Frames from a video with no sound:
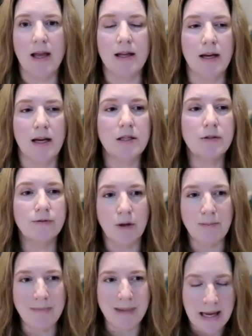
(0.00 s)
It is
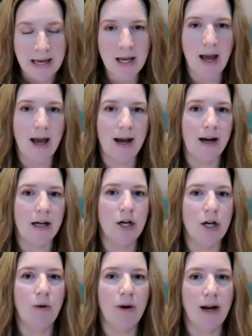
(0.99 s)
for me, and I
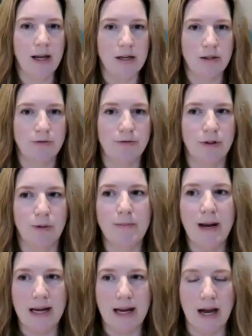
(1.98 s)
know it is for
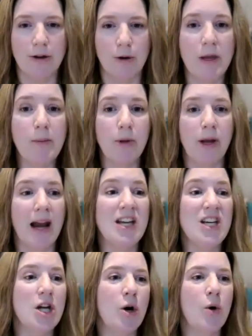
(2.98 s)
many other people. And I
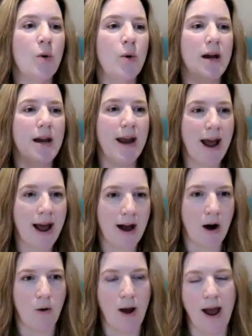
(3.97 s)
know
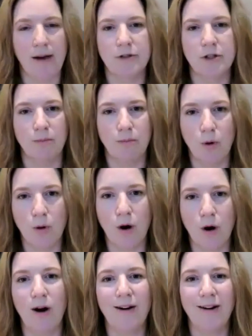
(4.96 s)
now, after
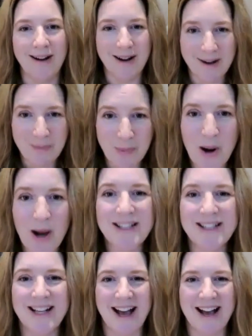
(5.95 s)
more
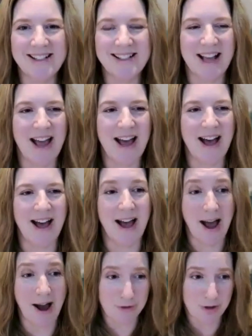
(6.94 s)
process,
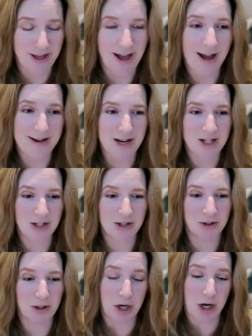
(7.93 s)
after that
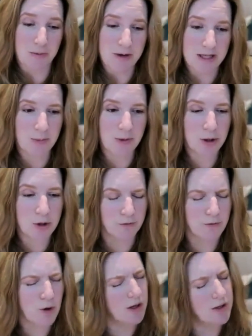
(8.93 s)
initial, you're going to be a
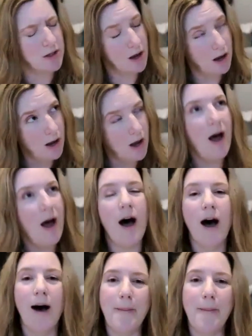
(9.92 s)
spiritual force,
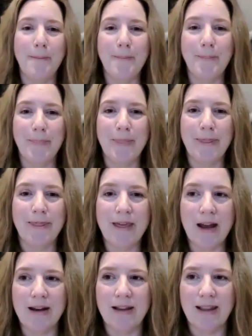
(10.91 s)

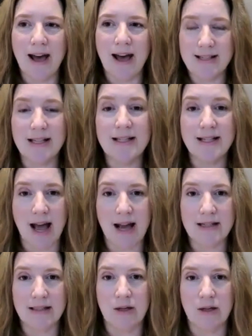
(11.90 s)
that's
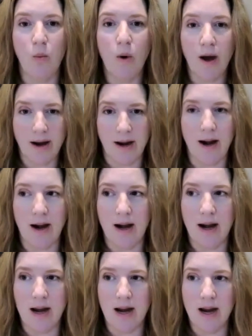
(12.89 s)
exactly what it